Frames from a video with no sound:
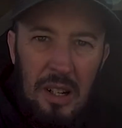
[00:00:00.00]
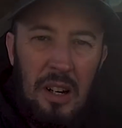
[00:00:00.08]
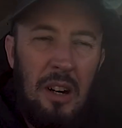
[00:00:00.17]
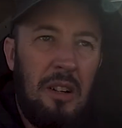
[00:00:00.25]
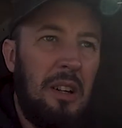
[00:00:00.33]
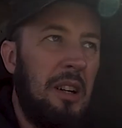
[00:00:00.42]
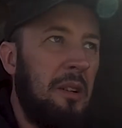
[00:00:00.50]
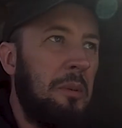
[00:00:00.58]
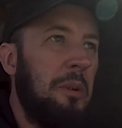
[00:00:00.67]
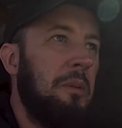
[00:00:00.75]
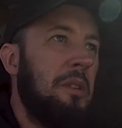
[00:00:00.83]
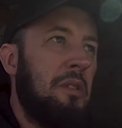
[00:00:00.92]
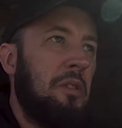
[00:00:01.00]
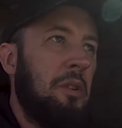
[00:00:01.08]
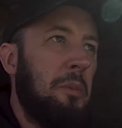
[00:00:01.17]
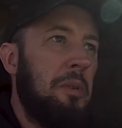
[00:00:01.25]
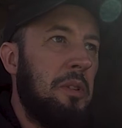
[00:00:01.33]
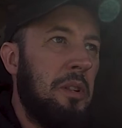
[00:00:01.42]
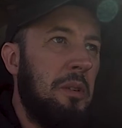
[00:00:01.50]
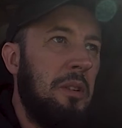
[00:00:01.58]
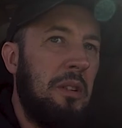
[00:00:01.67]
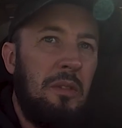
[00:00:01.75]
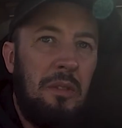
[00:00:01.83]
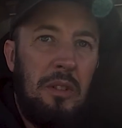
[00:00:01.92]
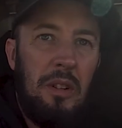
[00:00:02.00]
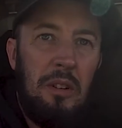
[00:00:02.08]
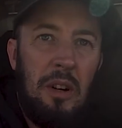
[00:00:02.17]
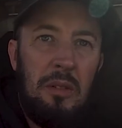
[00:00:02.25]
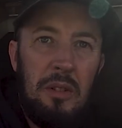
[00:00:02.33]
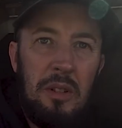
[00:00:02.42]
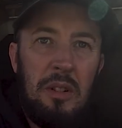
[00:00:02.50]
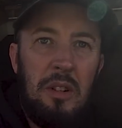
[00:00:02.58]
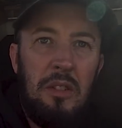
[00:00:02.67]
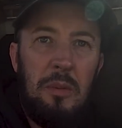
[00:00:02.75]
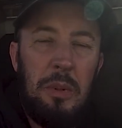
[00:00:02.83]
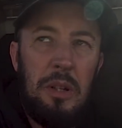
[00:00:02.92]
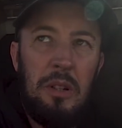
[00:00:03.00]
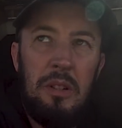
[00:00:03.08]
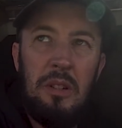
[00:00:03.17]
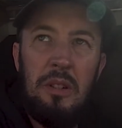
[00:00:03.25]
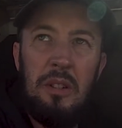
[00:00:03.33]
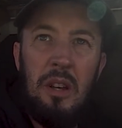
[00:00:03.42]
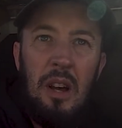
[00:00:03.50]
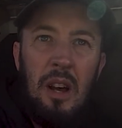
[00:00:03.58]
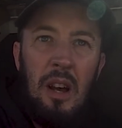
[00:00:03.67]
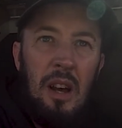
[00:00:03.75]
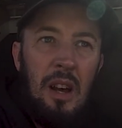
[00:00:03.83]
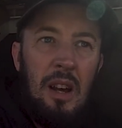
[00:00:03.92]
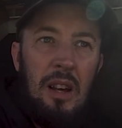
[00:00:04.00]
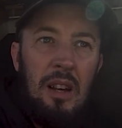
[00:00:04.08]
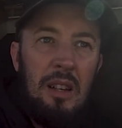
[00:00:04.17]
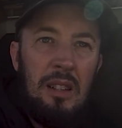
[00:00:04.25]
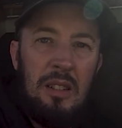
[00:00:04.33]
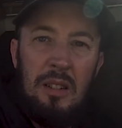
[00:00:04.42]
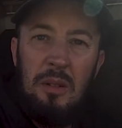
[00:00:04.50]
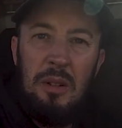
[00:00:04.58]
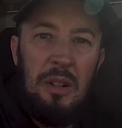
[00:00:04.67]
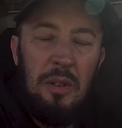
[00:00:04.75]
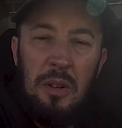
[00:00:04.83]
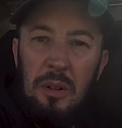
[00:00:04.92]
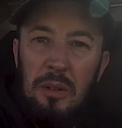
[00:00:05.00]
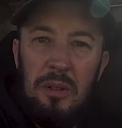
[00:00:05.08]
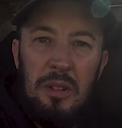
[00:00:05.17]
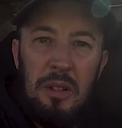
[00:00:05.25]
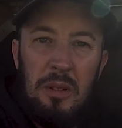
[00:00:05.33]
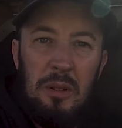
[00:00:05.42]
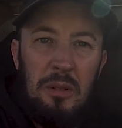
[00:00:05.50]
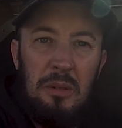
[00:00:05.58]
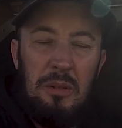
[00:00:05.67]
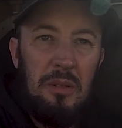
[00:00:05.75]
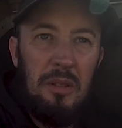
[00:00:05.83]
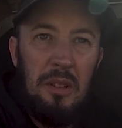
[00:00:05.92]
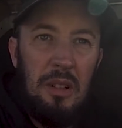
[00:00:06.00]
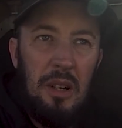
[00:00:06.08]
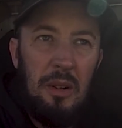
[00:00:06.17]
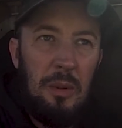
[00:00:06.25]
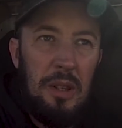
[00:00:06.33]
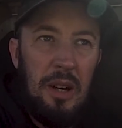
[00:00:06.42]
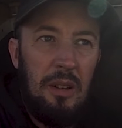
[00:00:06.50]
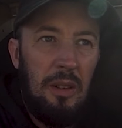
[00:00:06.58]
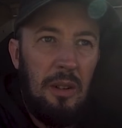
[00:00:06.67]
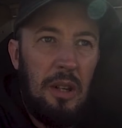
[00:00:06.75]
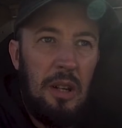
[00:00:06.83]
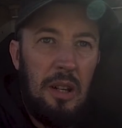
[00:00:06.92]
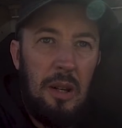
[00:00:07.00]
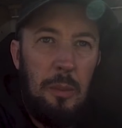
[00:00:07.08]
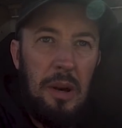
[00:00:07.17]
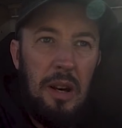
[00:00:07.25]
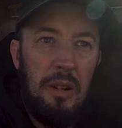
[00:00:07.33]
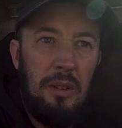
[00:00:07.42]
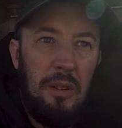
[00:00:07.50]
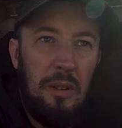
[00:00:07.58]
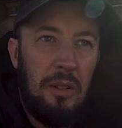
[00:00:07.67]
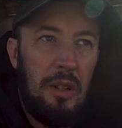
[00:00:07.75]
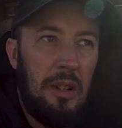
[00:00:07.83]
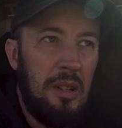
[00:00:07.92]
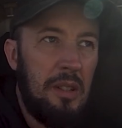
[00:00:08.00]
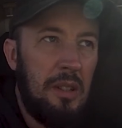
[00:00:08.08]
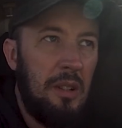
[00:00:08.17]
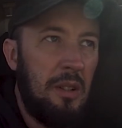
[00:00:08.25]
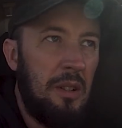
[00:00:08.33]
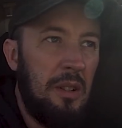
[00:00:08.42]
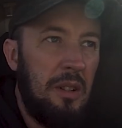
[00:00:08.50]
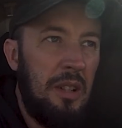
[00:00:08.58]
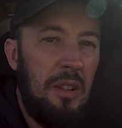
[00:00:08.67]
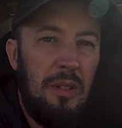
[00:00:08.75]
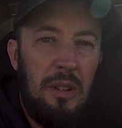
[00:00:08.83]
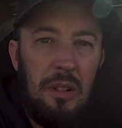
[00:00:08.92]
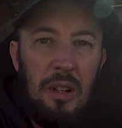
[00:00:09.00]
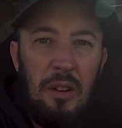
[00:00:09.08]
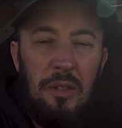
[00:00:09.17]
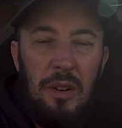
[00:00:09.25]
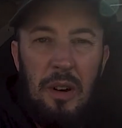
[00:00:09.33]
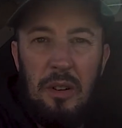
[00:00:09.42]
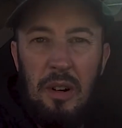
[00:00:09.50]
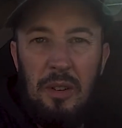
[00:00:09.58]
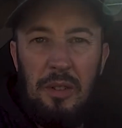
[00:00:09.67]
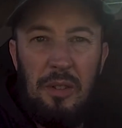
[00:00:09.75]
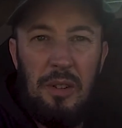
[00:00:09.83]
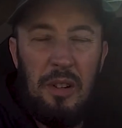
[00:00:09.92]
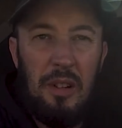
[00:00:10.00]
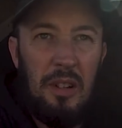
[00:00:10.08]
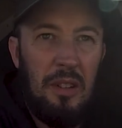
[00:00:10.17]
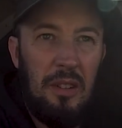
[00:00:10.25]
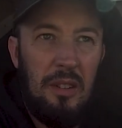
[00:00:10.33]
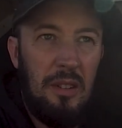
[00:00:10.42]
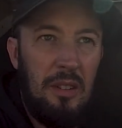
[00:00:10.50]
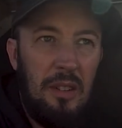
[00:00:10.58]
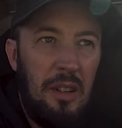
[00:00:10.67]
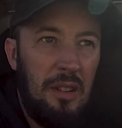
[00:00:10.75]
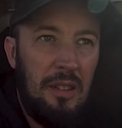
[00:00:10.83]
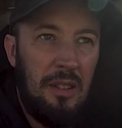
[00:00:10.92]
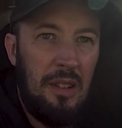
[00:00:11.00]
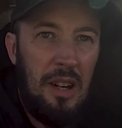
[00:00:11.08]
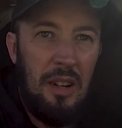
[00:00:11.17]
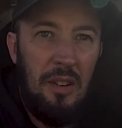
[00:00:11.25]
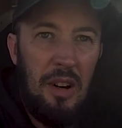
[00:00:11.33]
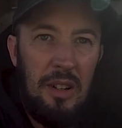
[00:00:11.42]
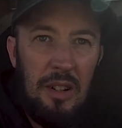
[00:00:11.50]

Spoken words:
can't help you with troubleshooting your own stuff, because it's too difficult to, you know, without looking at a pedal and looking at a circuit, even looking at photographs of circuits, it's kind of